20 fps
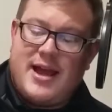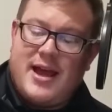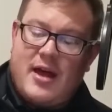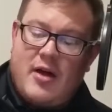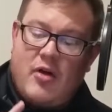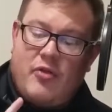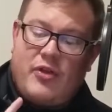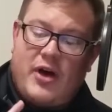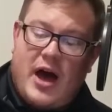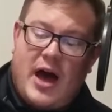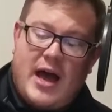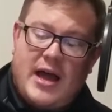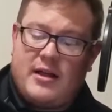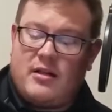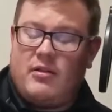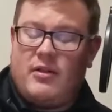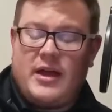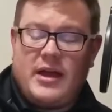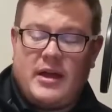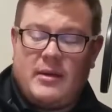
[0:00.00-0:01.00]
The high
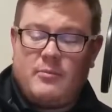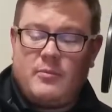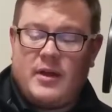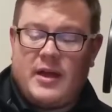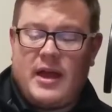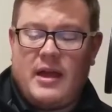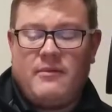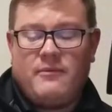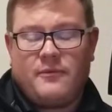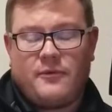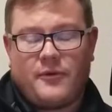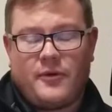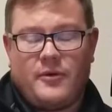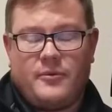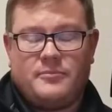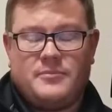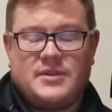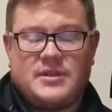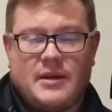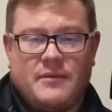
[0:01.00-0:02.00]
claim came
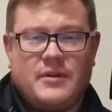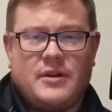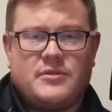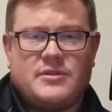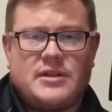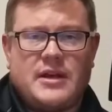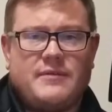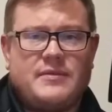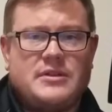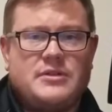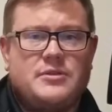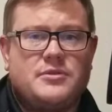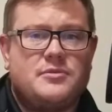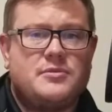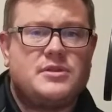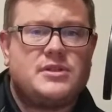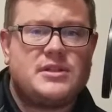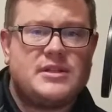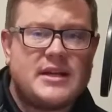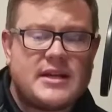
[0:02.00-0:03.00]
from
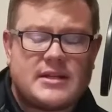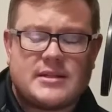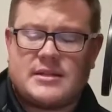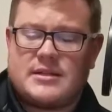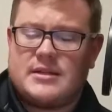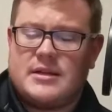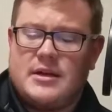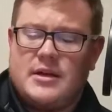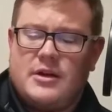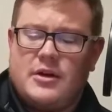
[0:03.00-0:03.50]
70726,